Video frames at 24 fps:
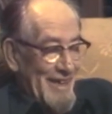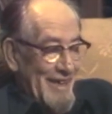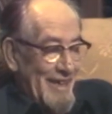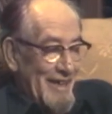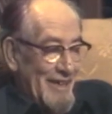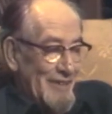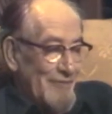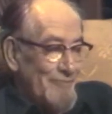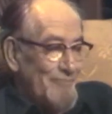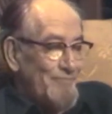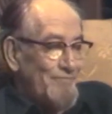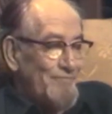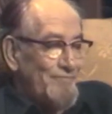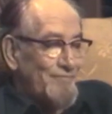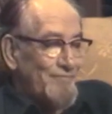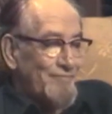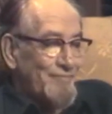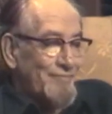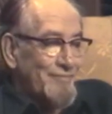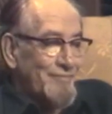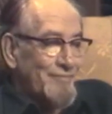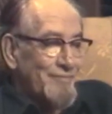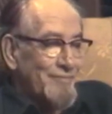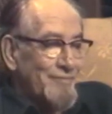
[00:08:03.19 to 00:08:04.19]
And
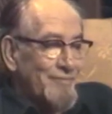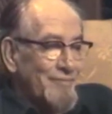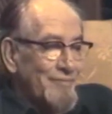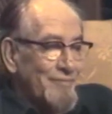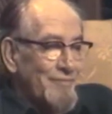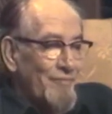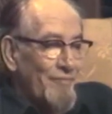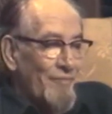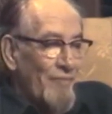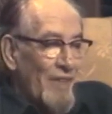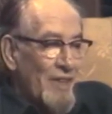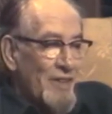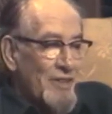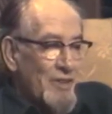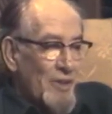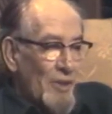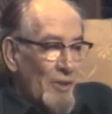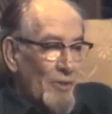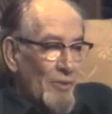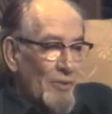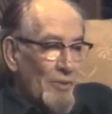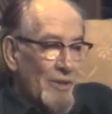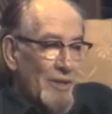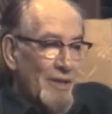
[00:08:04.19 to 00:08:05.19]

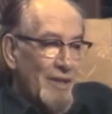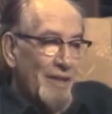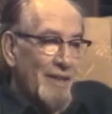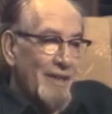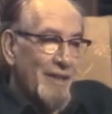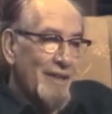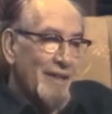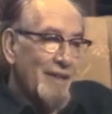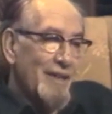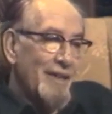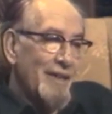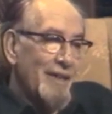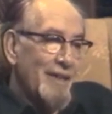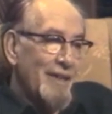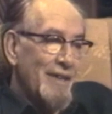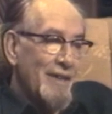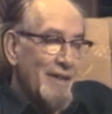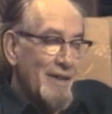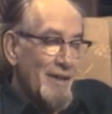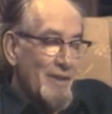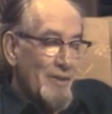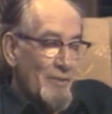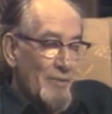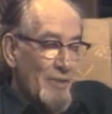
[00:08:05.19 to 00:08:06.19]
so
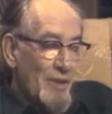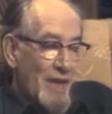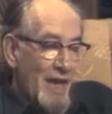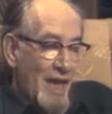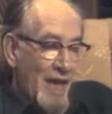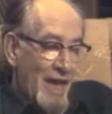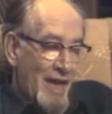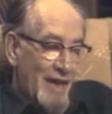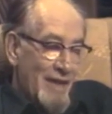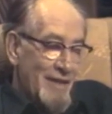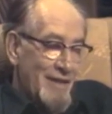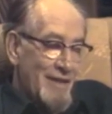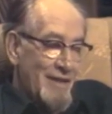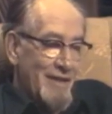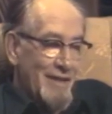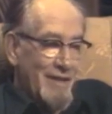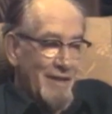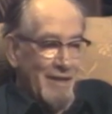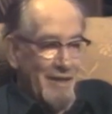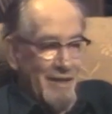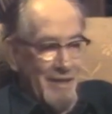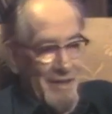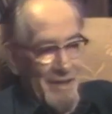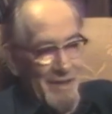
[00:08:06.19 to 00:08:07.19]
we had
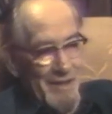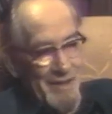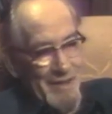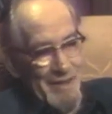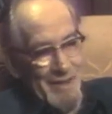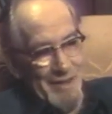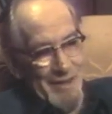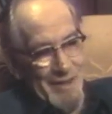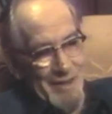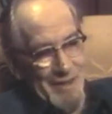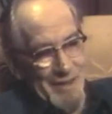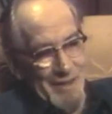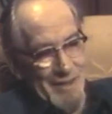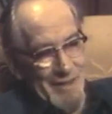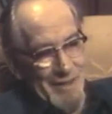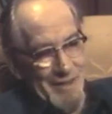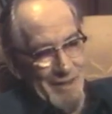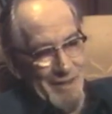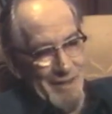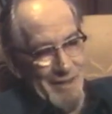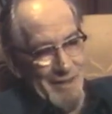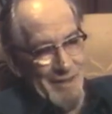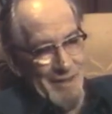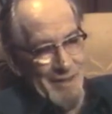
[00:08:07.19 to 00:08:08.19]

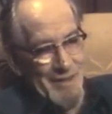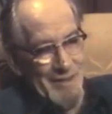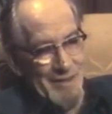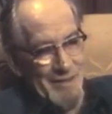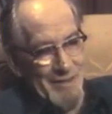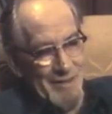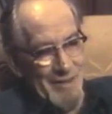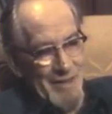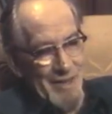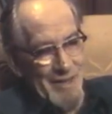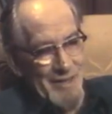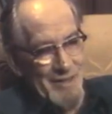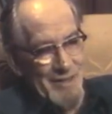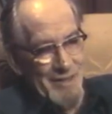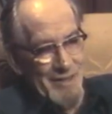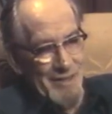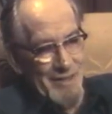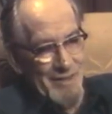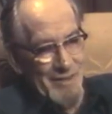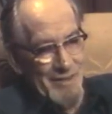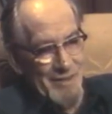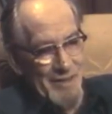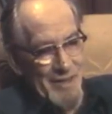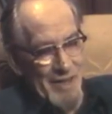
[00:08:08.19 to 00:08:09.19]

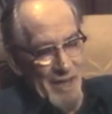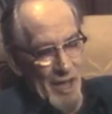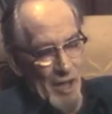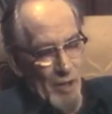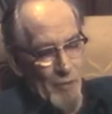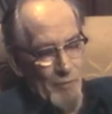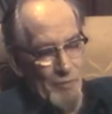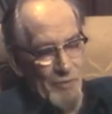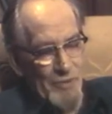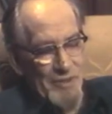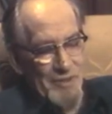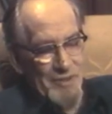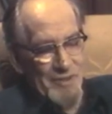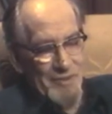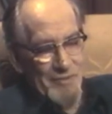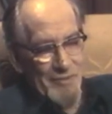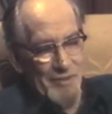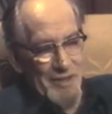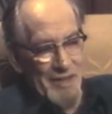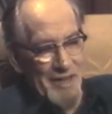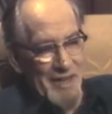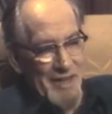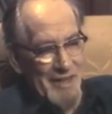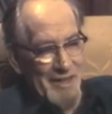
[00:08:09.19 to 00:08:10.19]
the help that
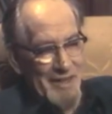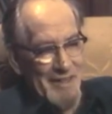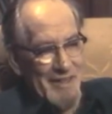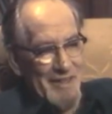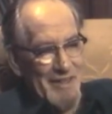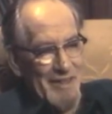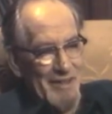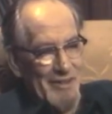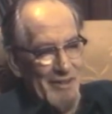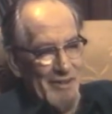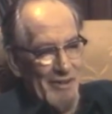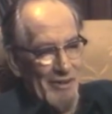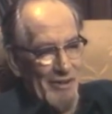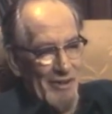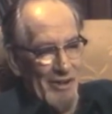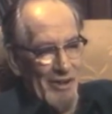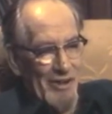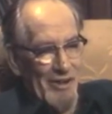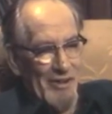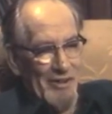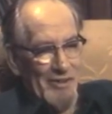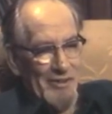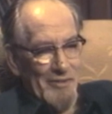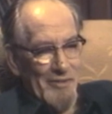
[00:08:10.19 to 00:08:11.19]
we needed all
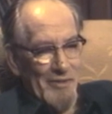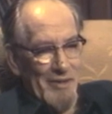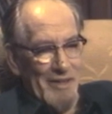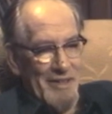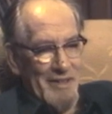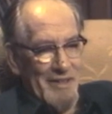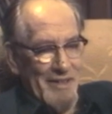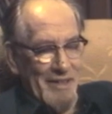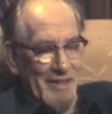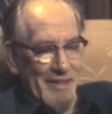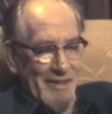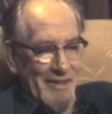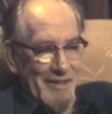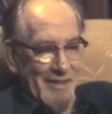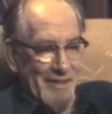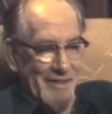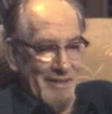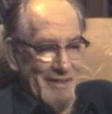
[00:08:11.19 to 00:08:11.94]
along the way there.